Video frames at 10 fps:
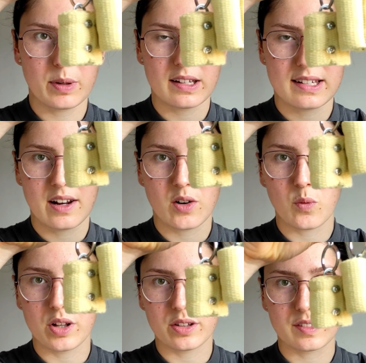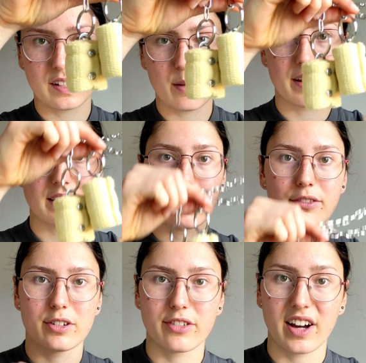because I don't want to set myself
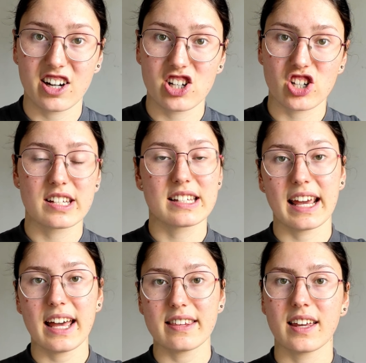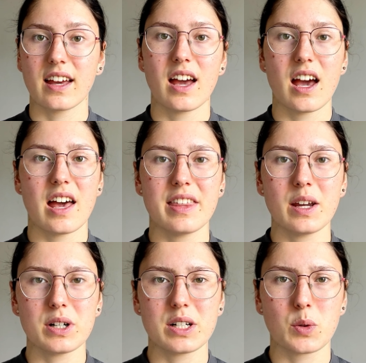on fire just yet. And they
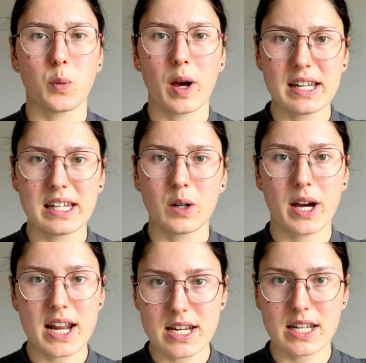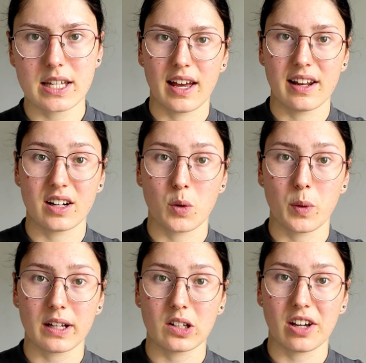were 20 quid. I had a
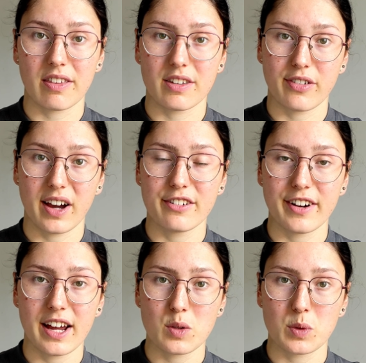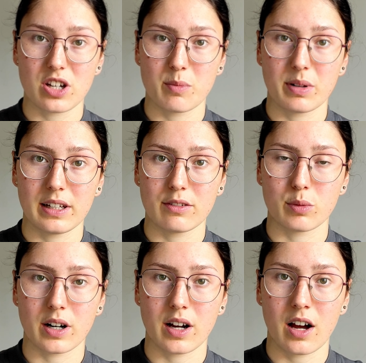quick look at the fire fans, which I believe
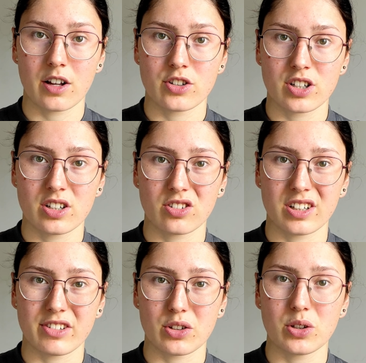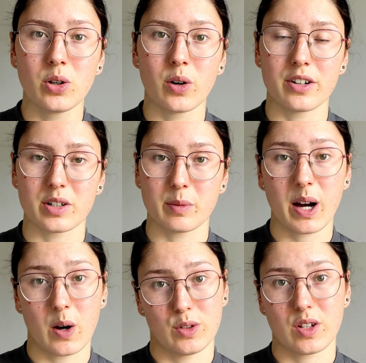were 100 or even 200
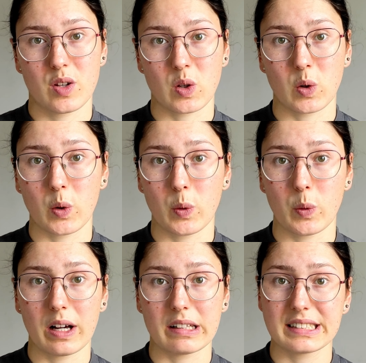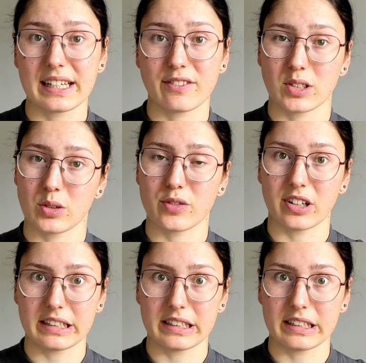pounds. So I'll save those for